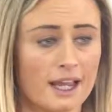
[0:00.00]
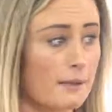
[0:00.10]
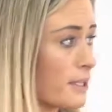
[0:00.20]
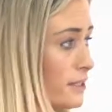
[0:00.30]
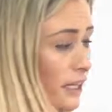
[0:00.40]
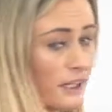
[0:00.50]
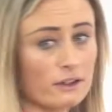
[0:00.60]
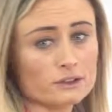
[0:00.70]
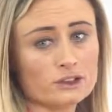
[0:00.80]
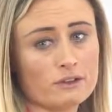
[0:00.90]
can be seen
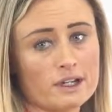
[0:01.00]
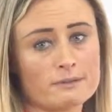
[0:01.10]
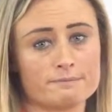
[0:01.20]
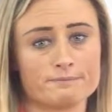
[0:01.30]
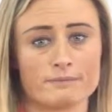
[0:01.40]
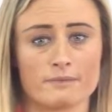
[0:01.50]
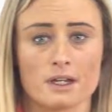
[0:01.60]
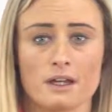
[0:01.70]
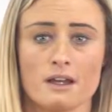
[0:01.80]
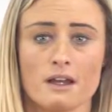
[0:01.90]
on screen.
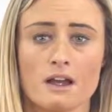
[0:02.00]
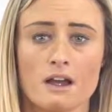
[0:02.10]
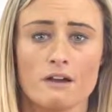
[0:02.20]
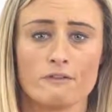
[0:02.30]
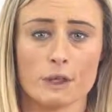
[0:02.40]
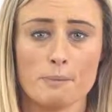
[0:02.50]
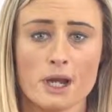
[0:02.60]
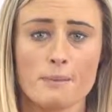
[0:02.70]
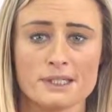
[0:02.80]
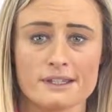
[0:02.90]
For the
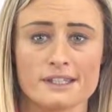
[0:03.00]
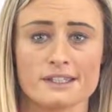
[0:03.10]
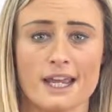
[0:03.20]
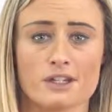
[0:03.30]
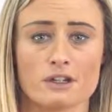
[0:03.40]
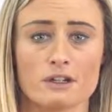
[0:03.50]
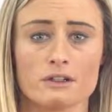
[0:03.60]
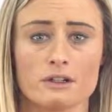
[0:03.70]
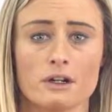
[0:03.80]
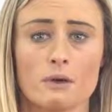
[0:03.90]
purpose of this
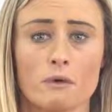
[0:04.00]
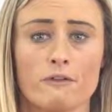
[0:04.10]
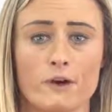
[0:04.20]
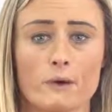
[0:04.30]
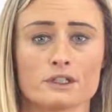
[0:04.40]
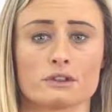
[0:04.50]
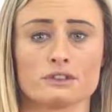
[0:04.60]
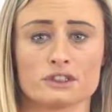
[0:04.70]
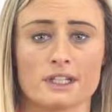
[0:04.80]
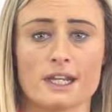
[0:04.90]
session, we'll focus on
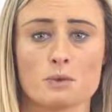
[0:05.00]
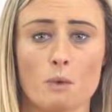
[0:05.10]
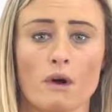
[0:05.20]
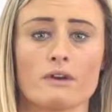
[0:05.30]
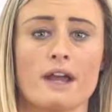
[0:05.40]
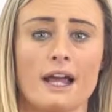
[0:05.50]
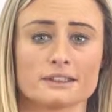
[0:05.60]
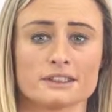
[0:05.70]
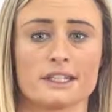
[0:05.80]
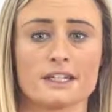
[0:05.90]
stage 1
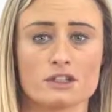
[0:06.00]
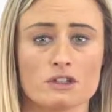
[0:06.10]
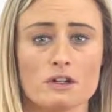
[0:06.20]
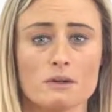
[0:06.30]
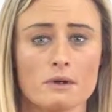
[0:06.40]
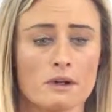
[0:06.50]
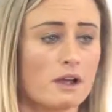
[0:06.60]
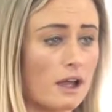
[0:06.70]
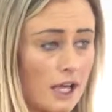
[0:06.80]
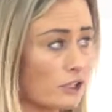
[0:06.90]
and stage 2
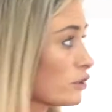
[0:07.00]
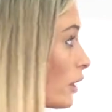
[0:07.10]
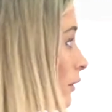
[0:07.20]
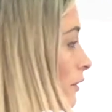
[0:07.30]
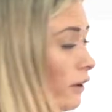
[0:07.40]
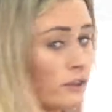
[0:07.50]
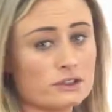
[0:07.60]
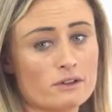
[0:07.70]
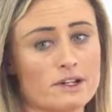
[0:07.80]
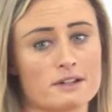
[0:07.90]
as shown on the
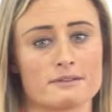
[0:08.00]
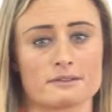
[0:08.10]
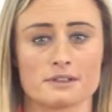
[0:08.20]
screen.